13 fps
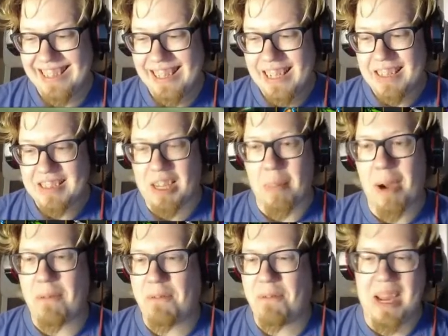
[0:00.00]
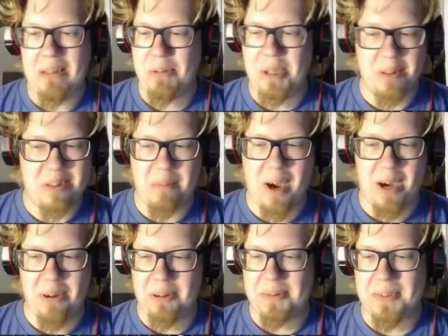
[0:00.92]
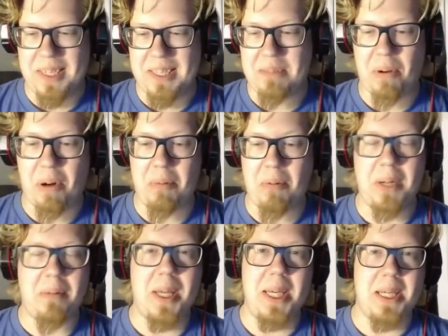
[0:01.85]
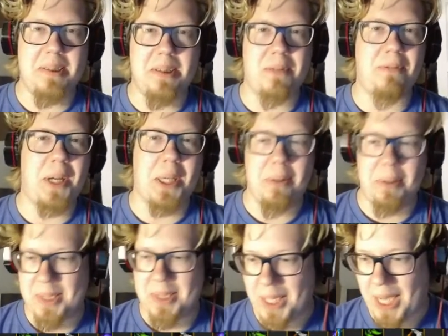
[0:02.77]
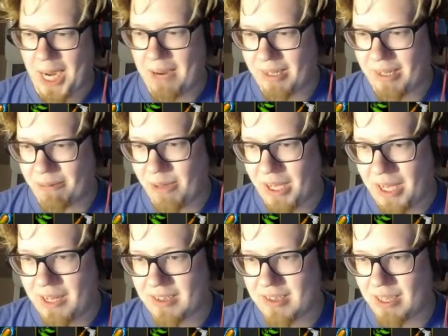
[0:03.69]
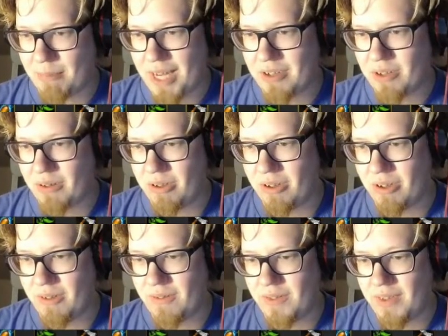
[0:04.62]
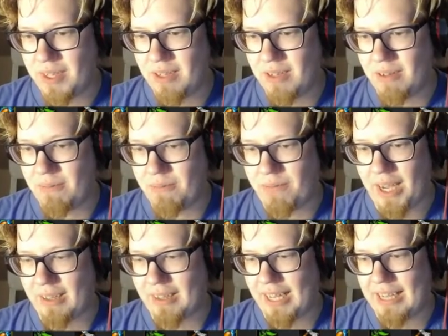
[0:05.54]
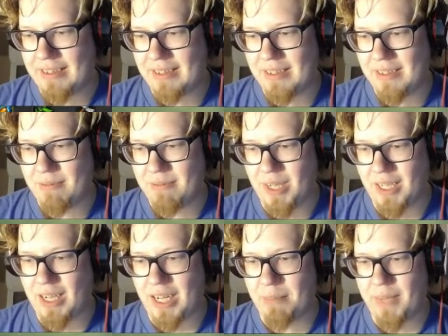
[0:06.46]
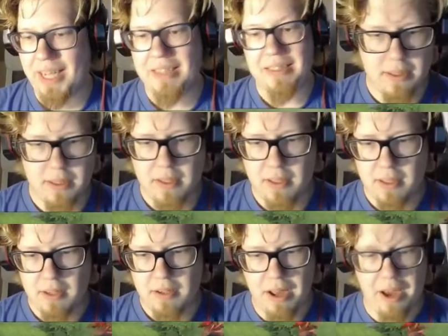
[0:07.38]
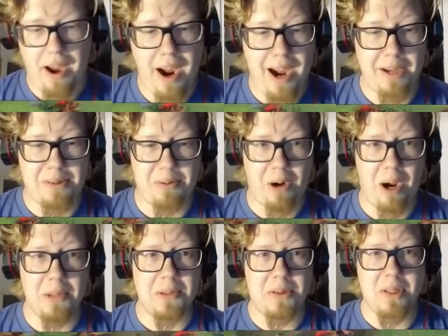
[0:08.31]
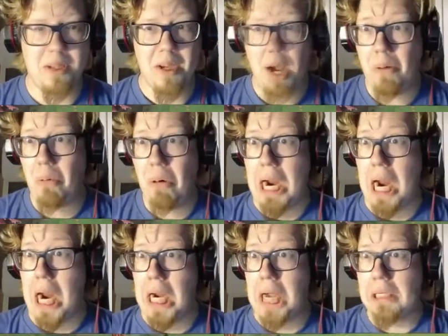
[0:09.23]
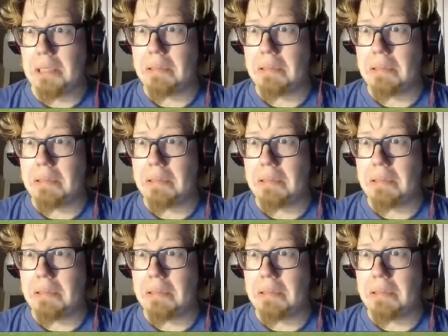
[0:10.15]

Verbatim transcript: Somehow I failed using my ult, and it's probably one of the easiest fucking ults in the game, and I still managed to fail that. My god, I'm bad. Axe runs away!